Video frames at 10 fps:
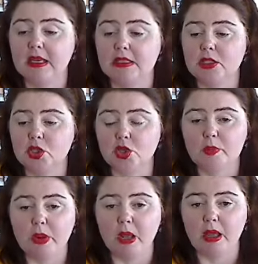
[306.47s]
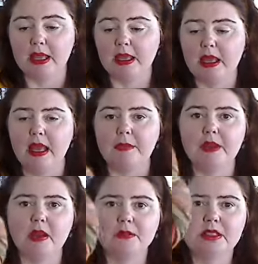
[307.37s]
It's 2-ply,
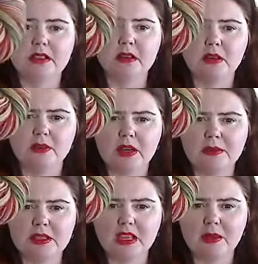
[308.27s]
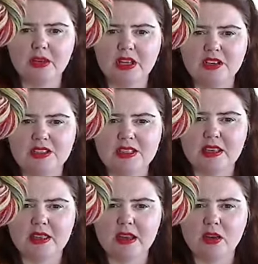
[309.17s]
but I'm just going to hold that up to the camera. Can you see
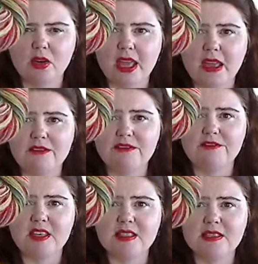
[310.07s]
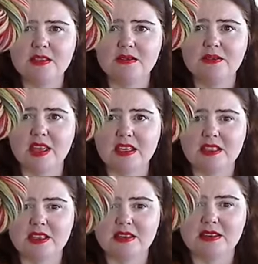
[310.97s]
that? Look how festive
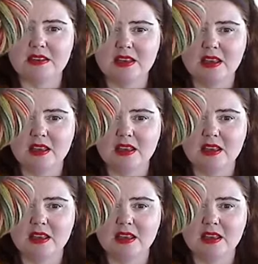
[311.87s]
that is.